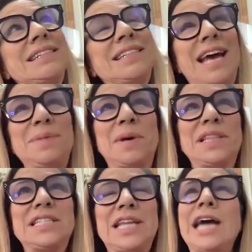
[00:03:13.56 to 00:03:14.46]

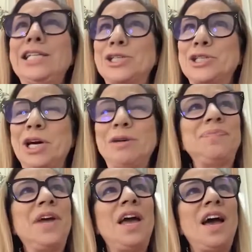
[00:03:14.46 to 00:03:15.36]
9 years ago.
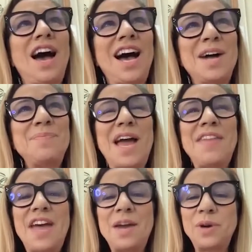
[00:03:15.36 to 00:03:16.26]

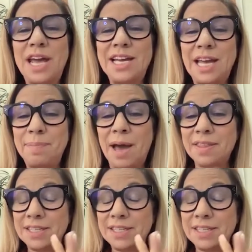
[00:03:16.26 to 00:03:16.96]
And then when I came back,